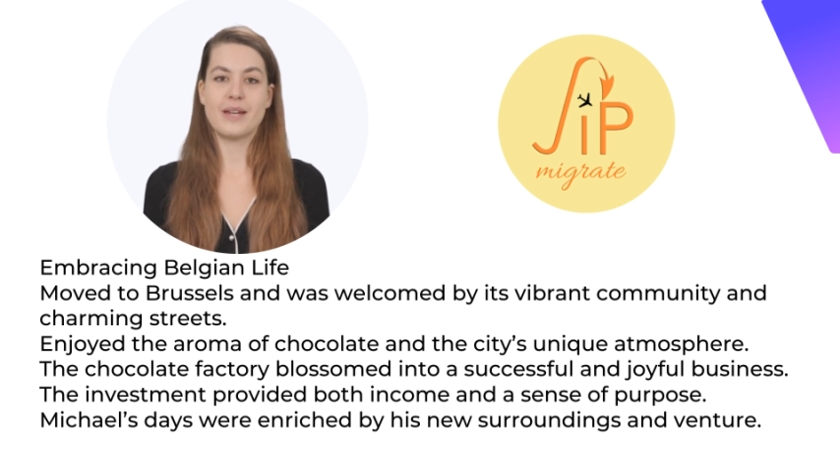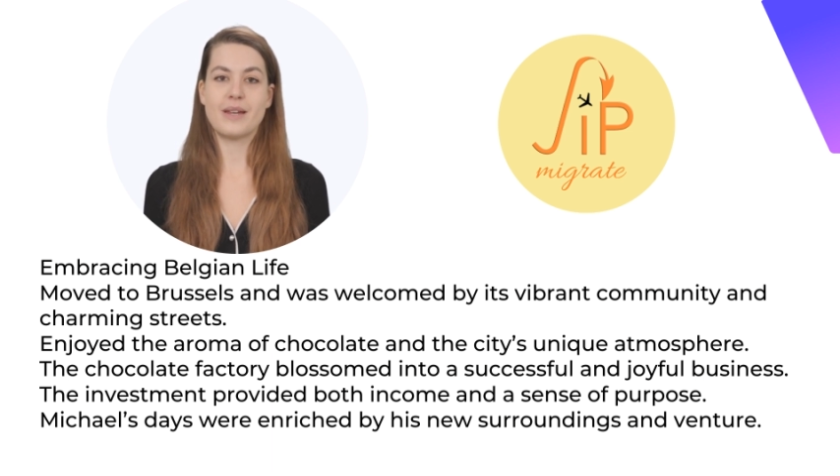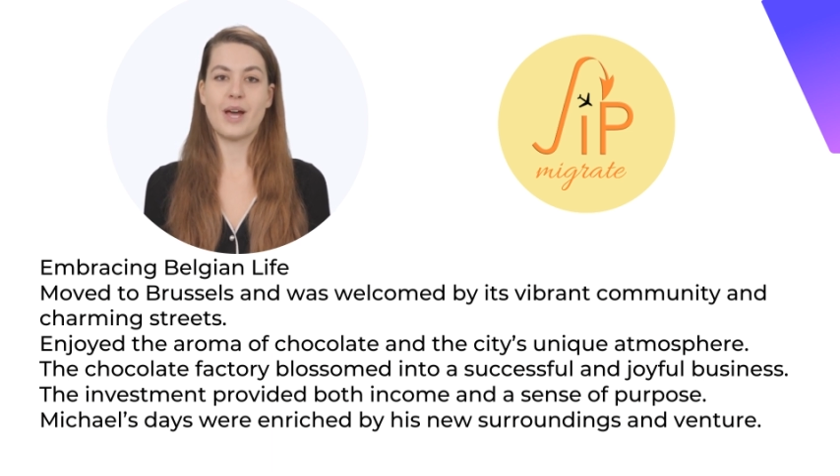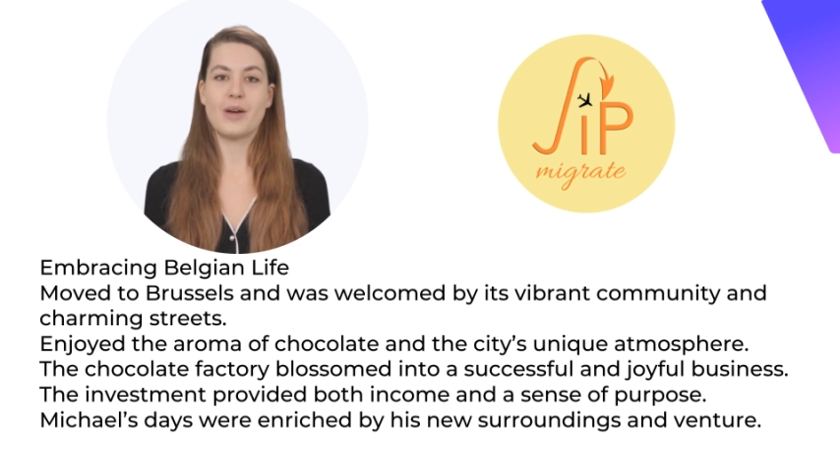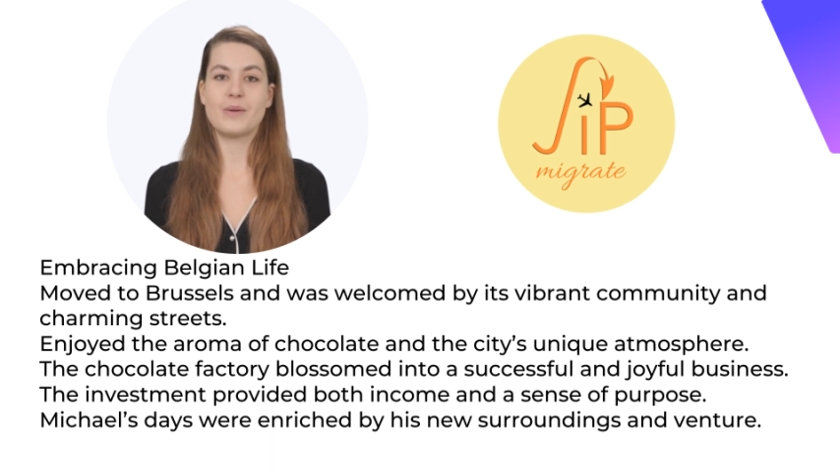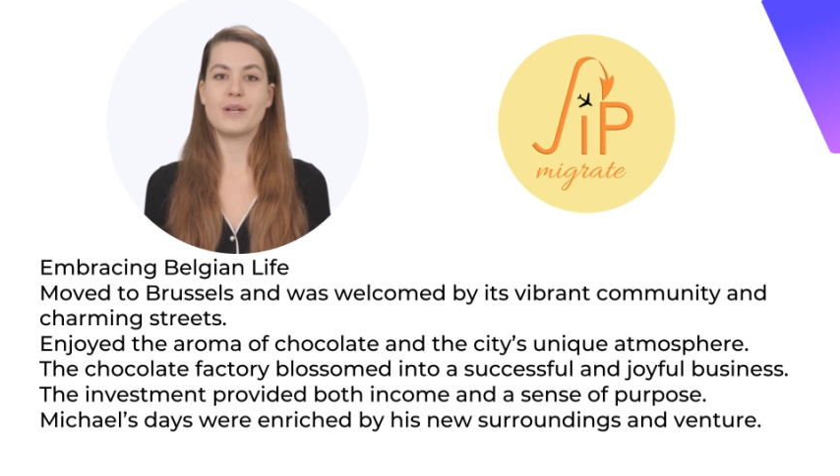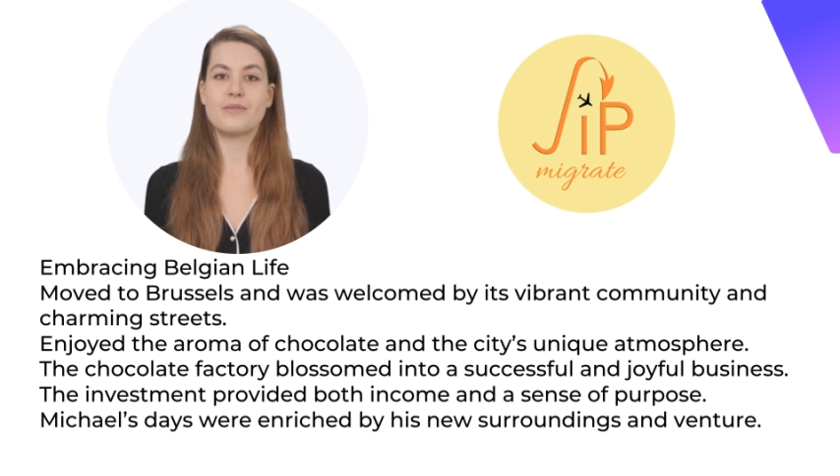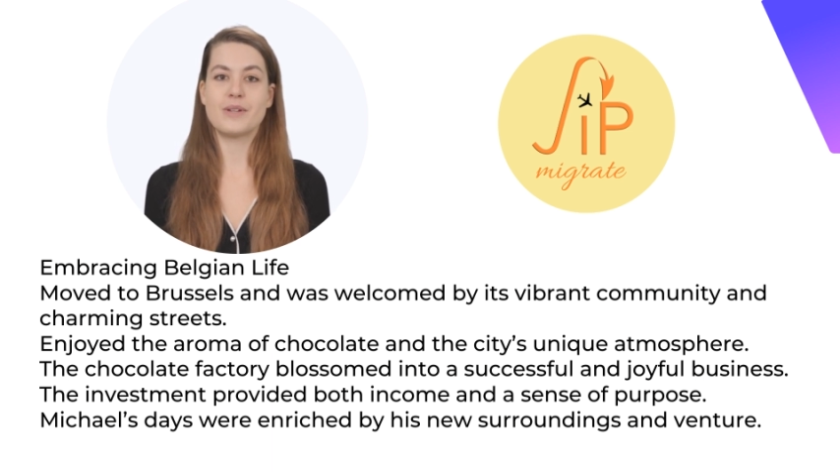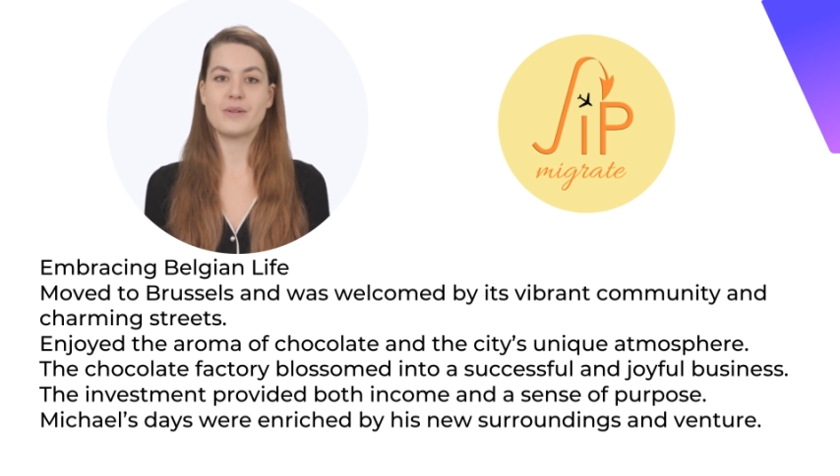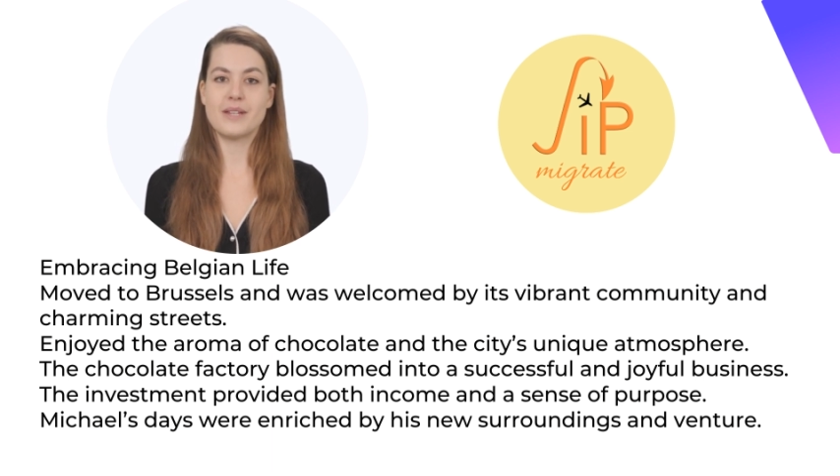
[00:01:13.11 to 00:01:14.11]
that not only
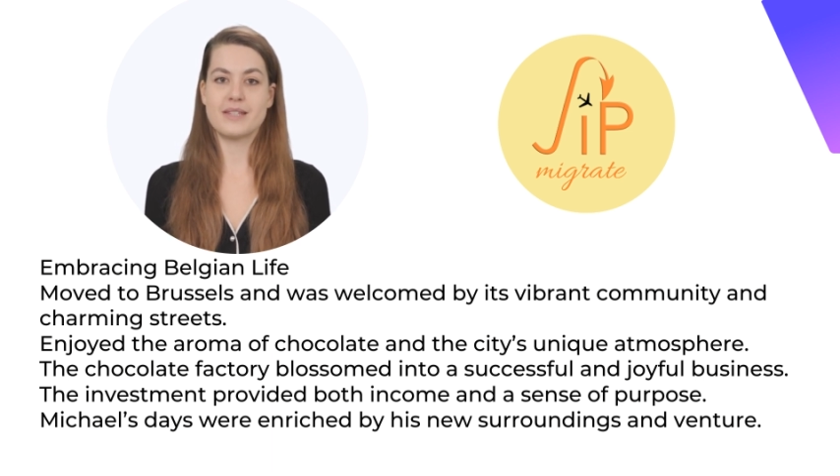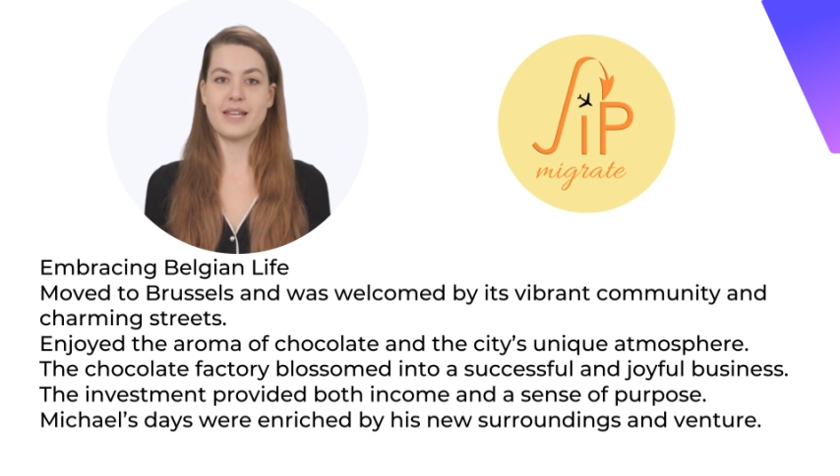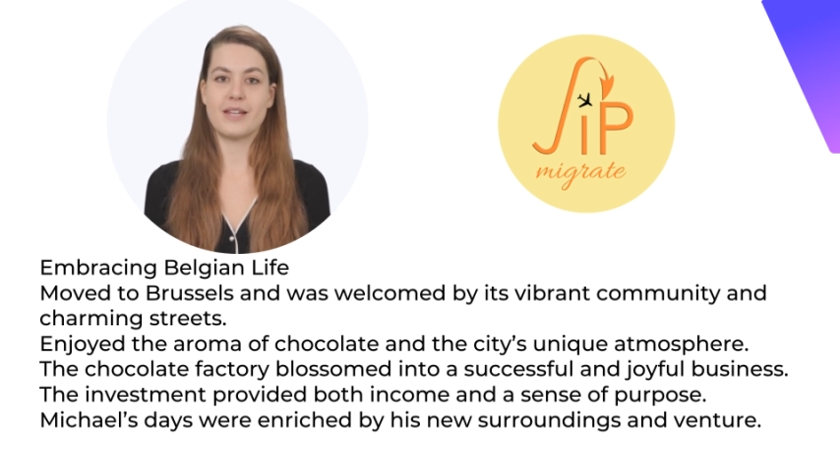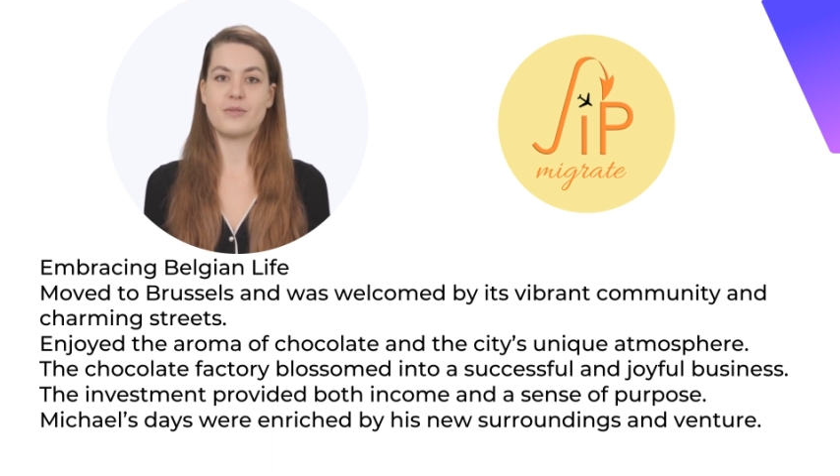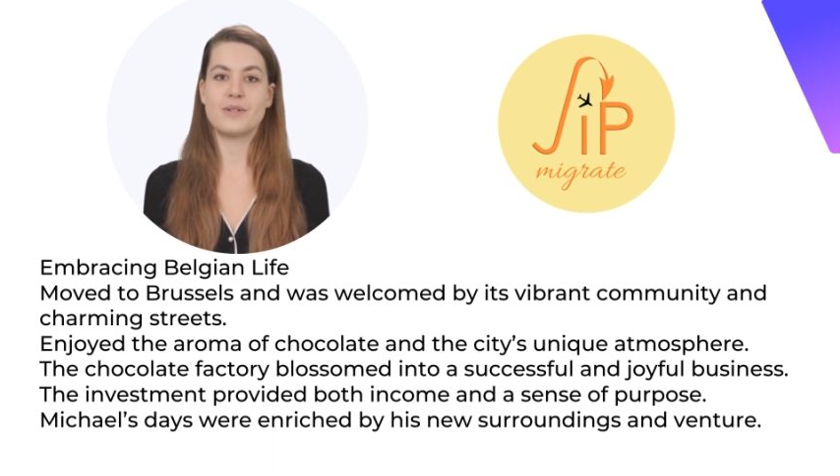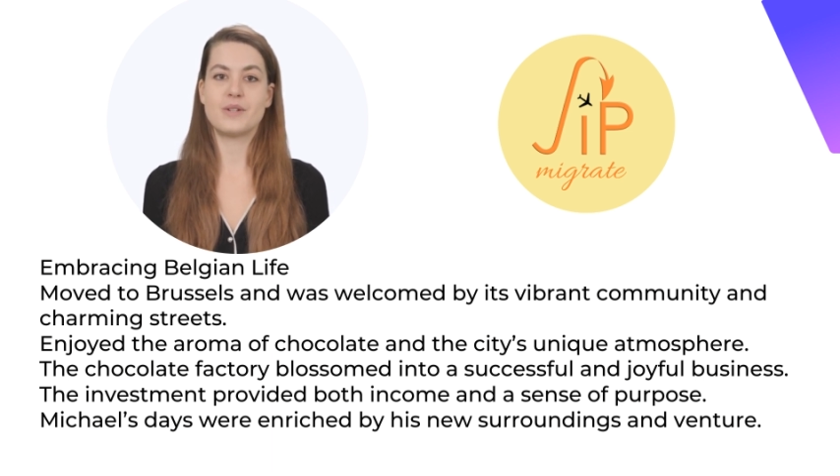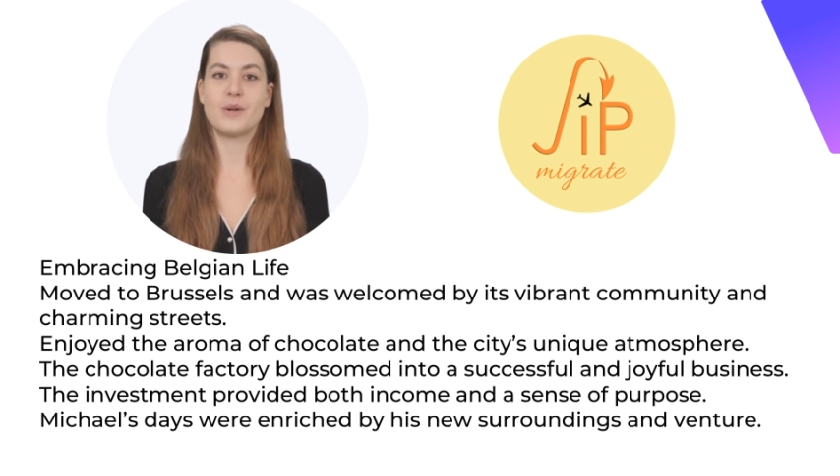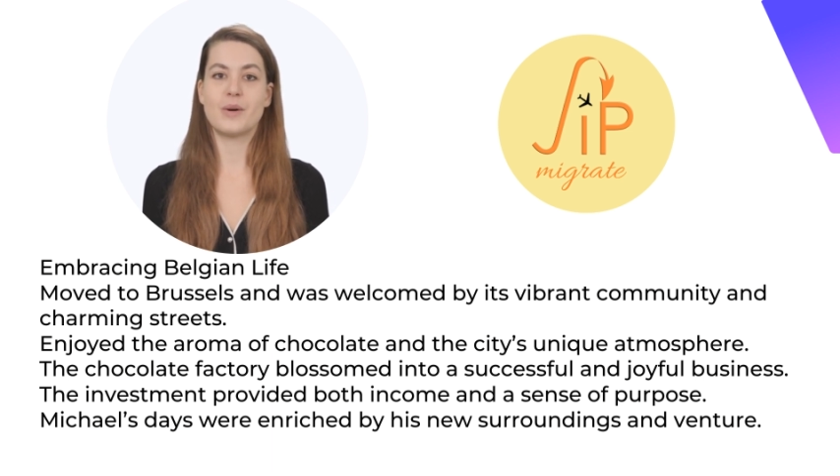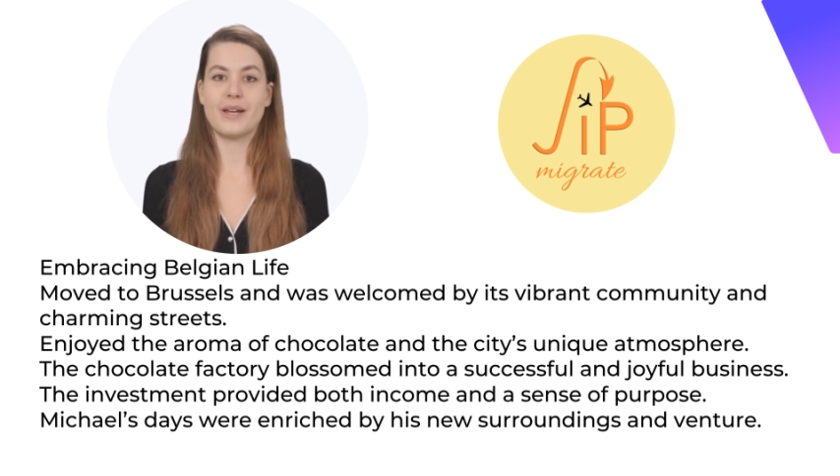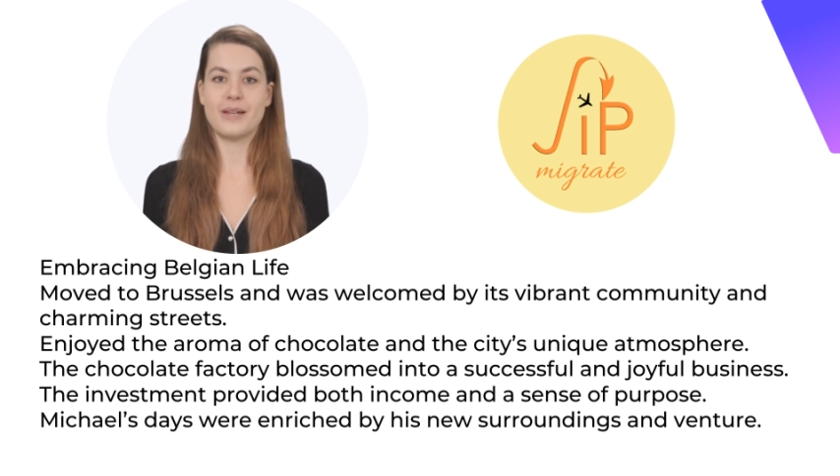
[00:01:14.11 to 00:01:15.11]
filled his days with
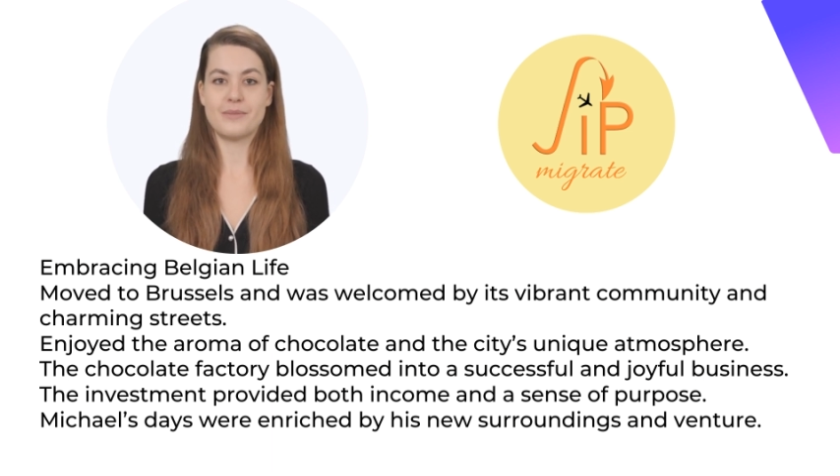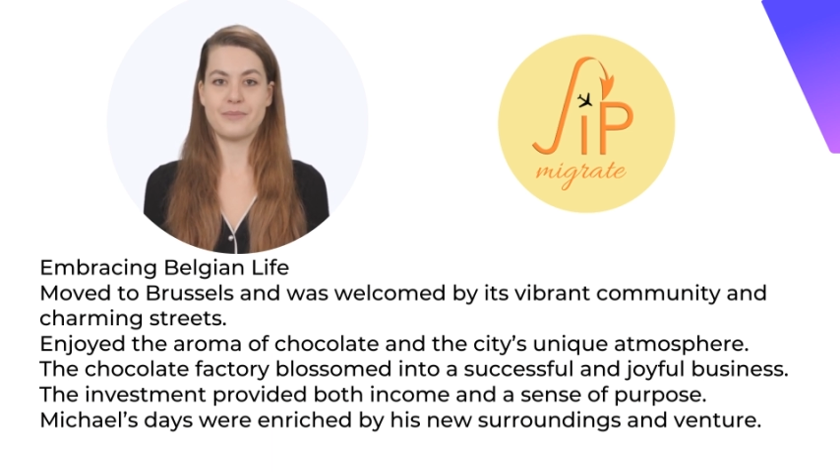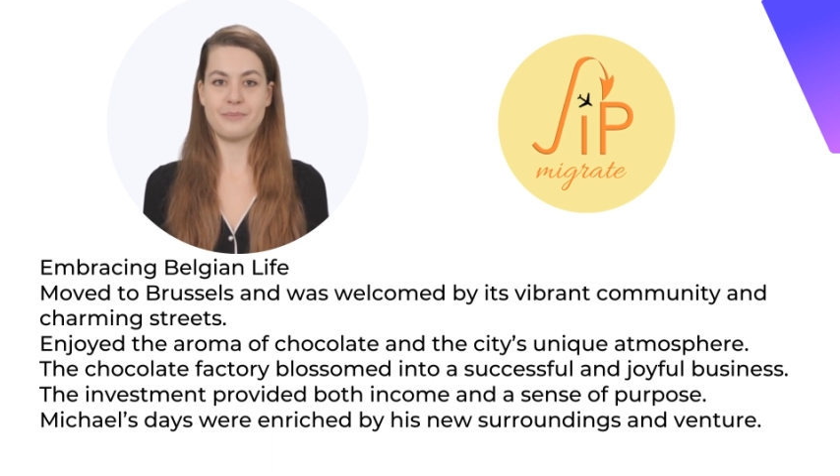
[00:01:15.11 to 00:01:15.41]
joy,